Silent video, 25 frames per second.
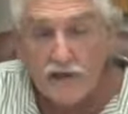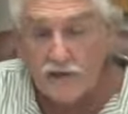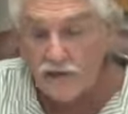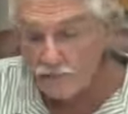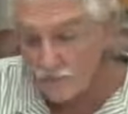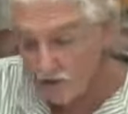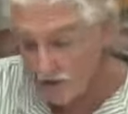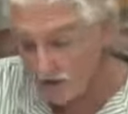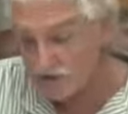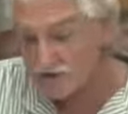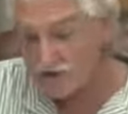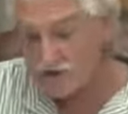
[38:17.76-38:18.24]

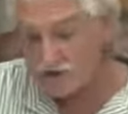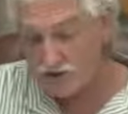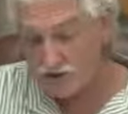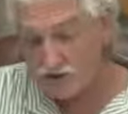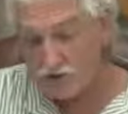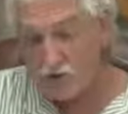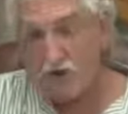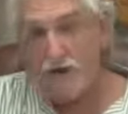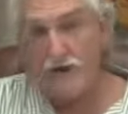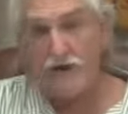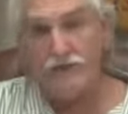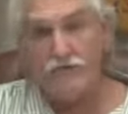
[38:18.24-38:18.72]
especially
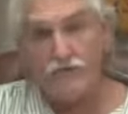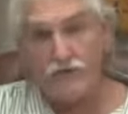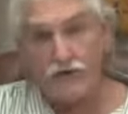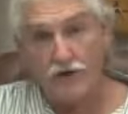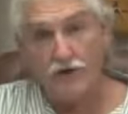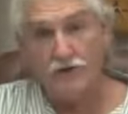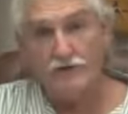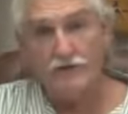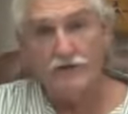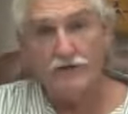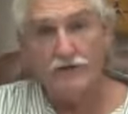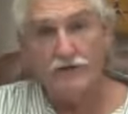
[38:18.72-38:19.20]
sweet
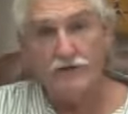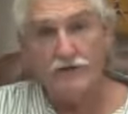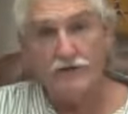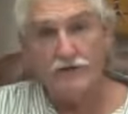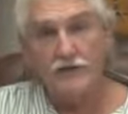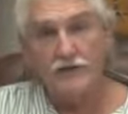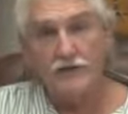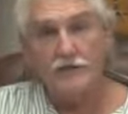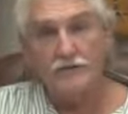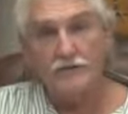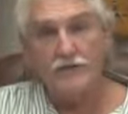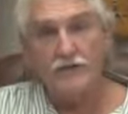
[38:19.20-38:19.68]
fruit.
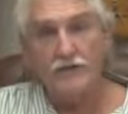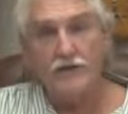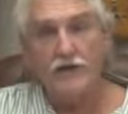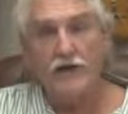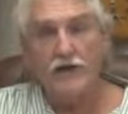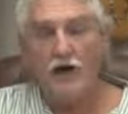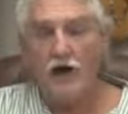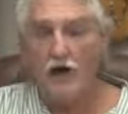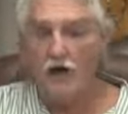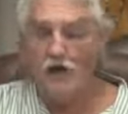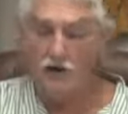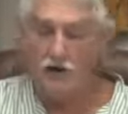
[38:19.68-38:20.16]

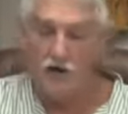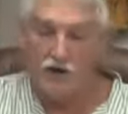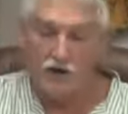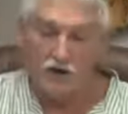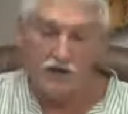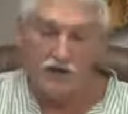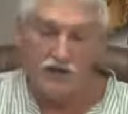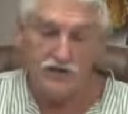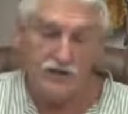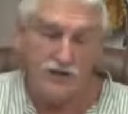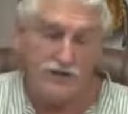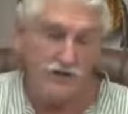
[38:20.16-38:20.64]
You know, you
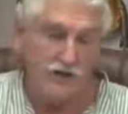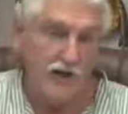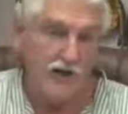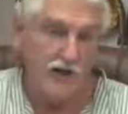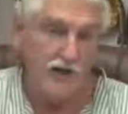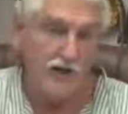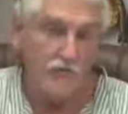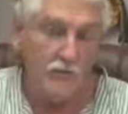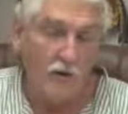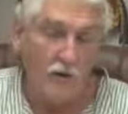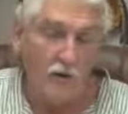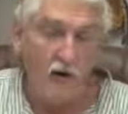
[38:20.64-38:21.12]
lose your
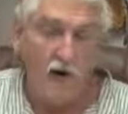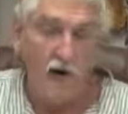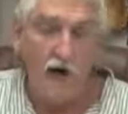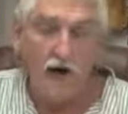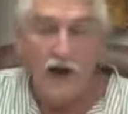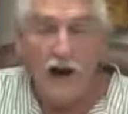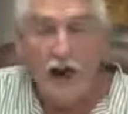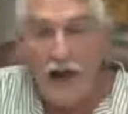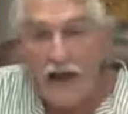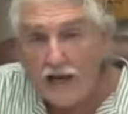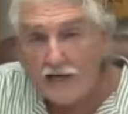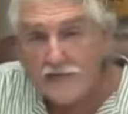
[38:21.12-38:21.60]
teeth more
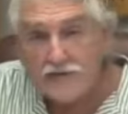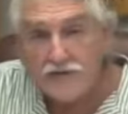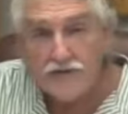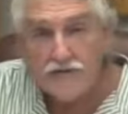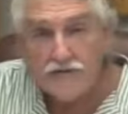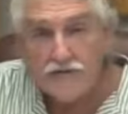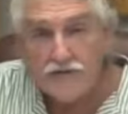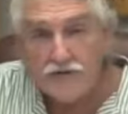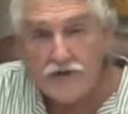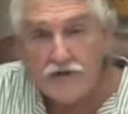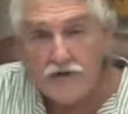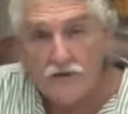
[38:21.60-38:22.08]
on
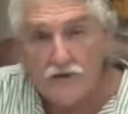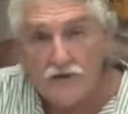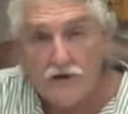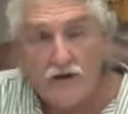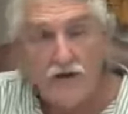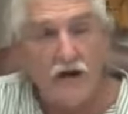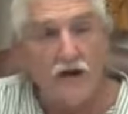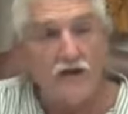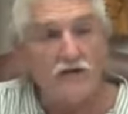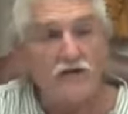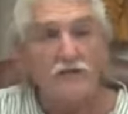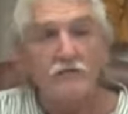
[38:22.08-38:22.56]
acid fruit
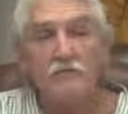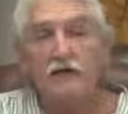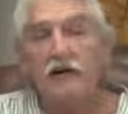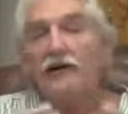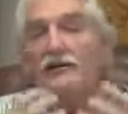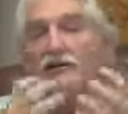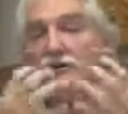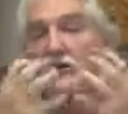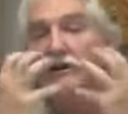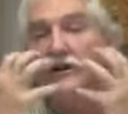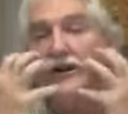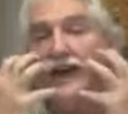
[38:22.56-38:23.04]
because it
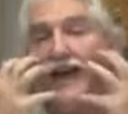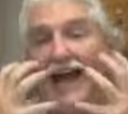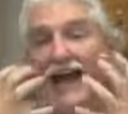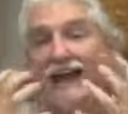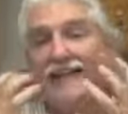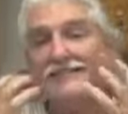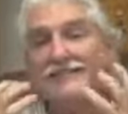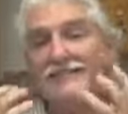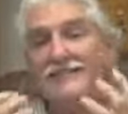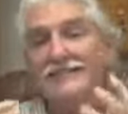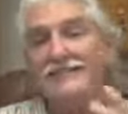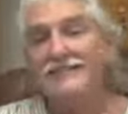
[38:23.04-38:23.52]
makes your an
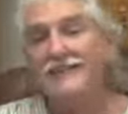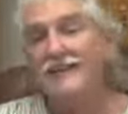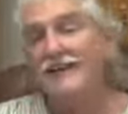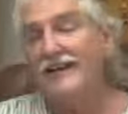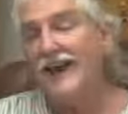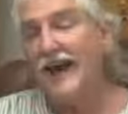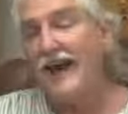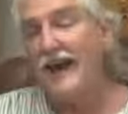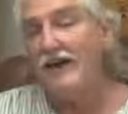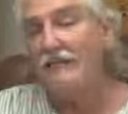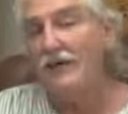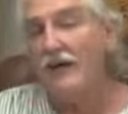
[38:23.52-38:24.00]
acid
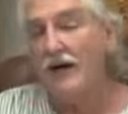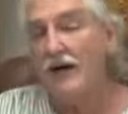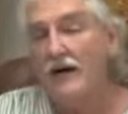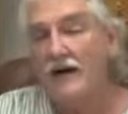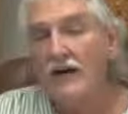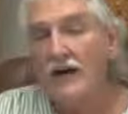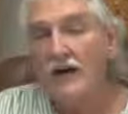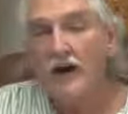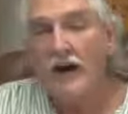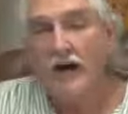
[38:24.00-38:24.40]
saliva.